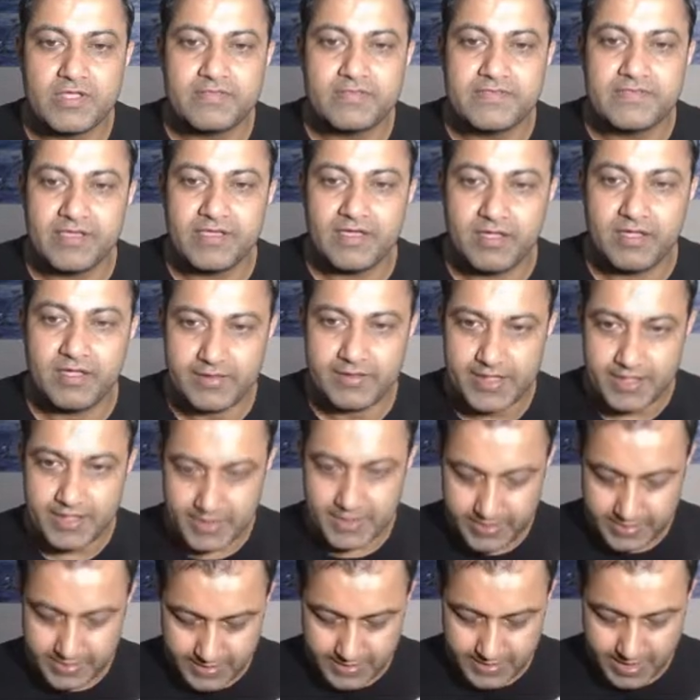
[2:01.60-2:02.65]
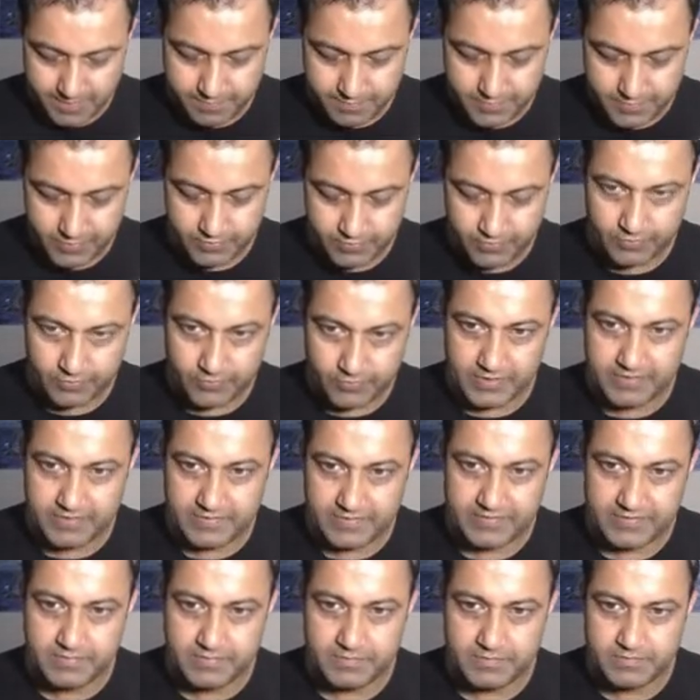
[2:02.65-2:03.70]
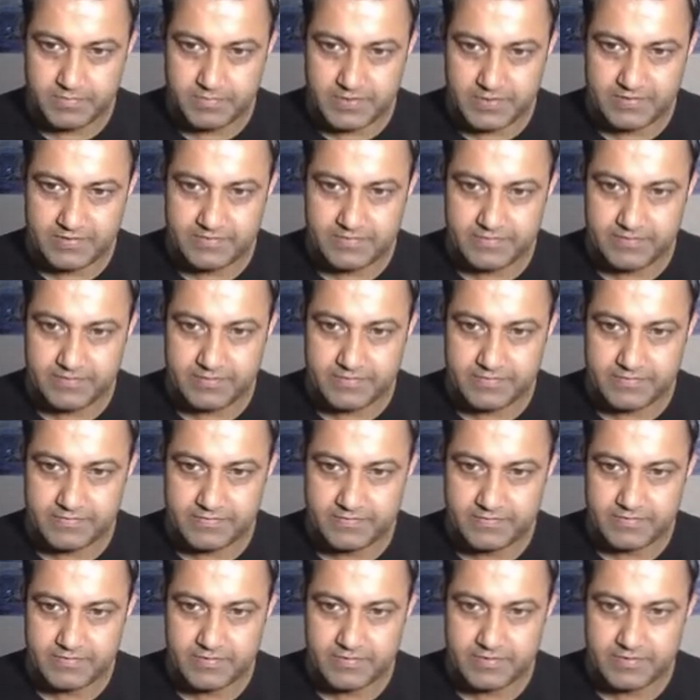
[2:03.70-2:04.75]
say, category type. So it's a business.